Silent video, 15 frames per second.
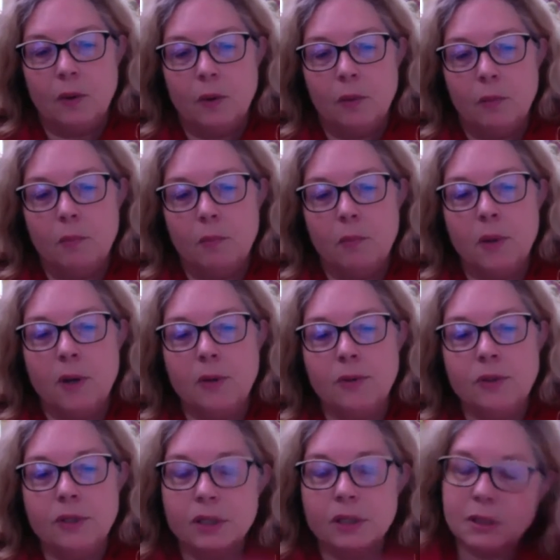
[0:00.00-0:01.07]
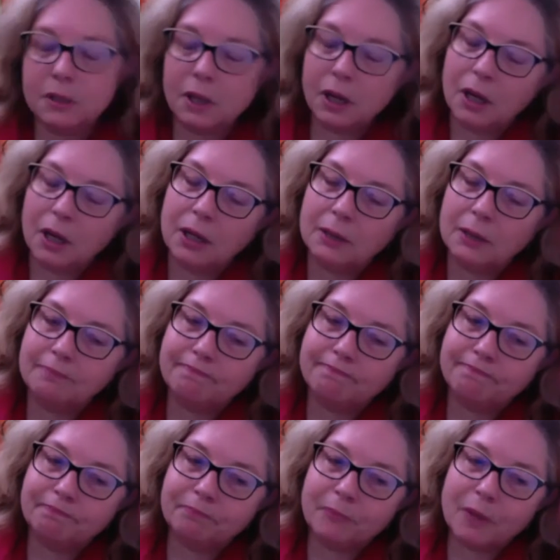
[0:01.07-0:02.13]
most of
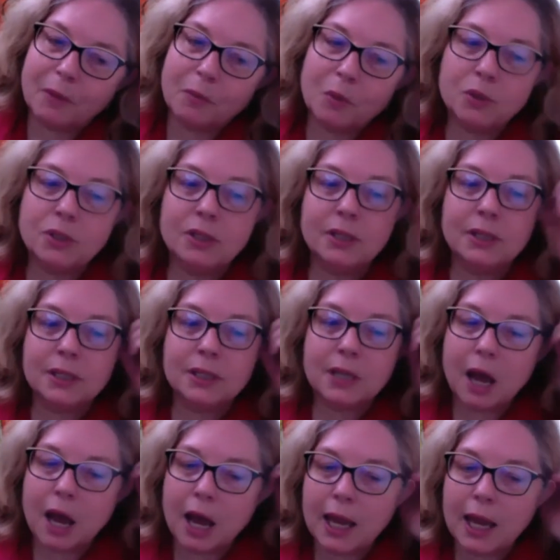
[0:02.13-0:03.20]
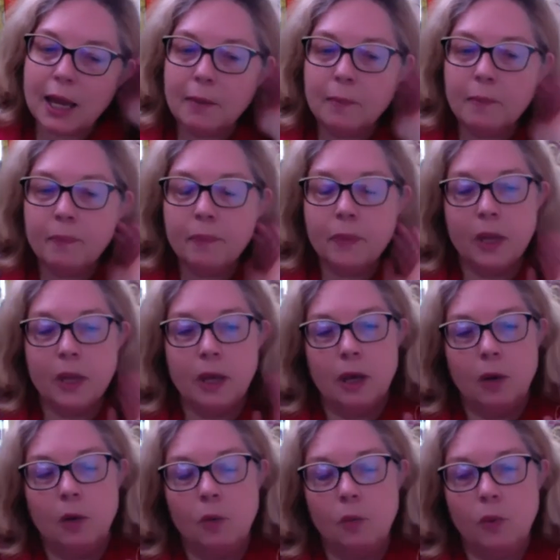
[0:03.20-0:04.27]
the time,
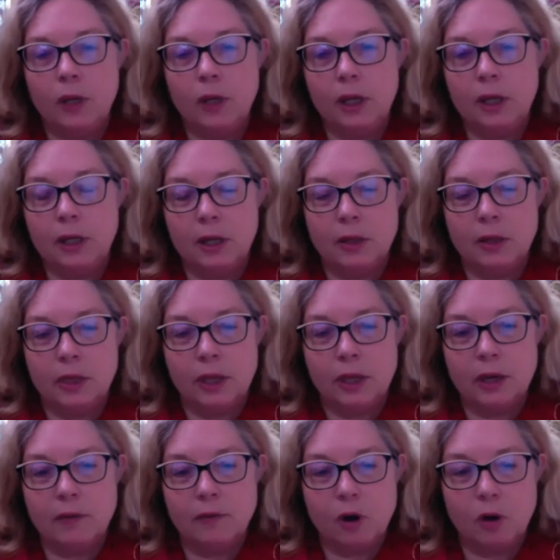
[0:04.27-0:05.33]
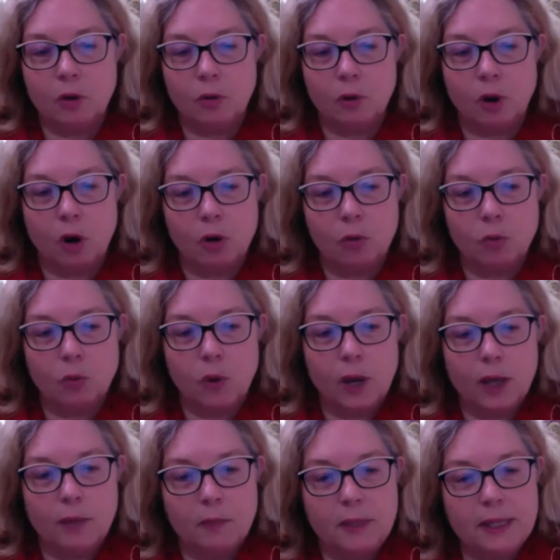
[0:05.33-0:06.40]
we think of our
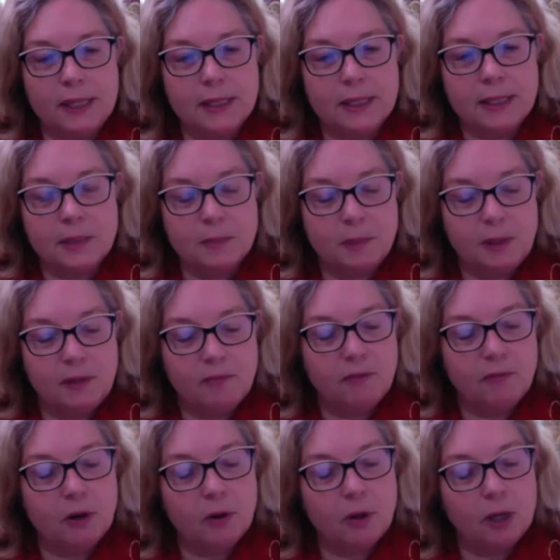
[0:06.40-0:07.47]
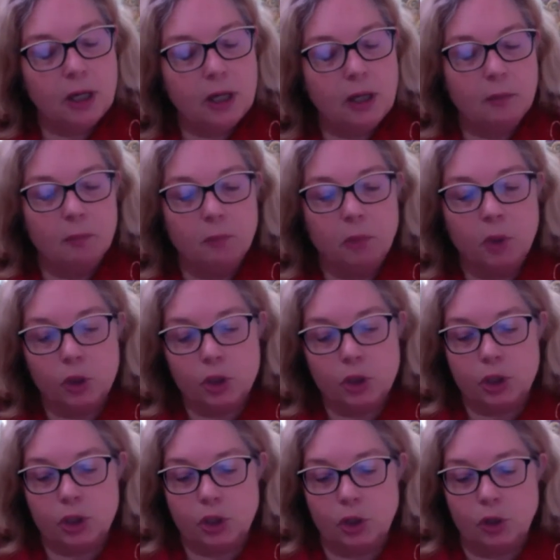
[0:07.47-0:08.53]
red piece as being very
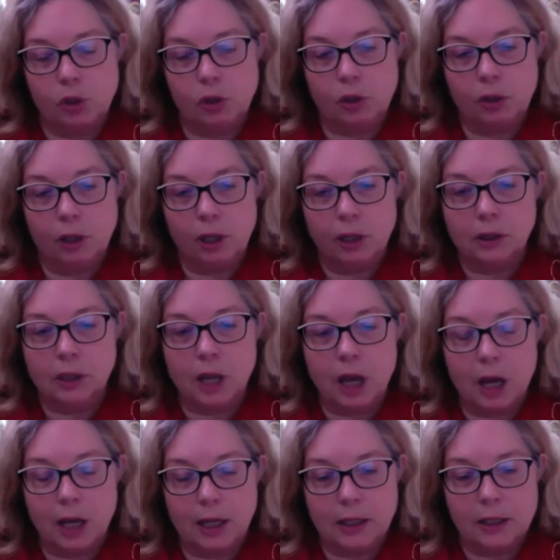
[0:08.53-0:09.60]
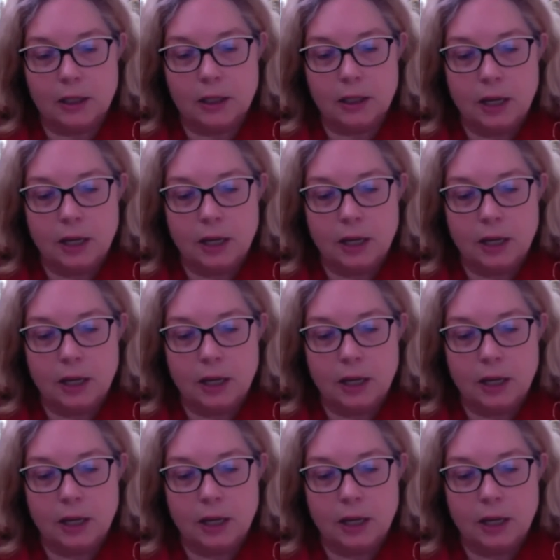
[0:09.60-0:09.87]
personal, aligned.